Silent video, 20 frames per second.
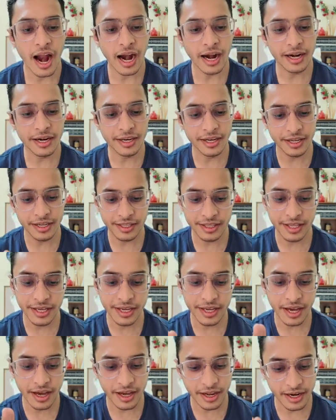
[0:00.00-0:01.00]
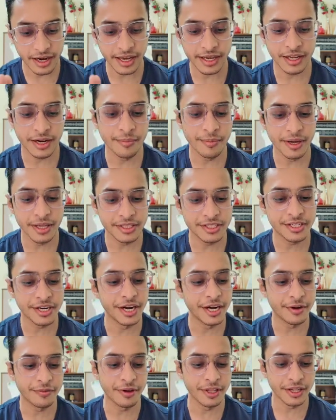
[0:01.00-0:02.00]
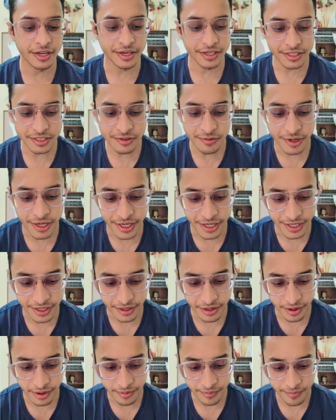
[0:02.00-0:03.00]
and they like remain straight when it is vertical.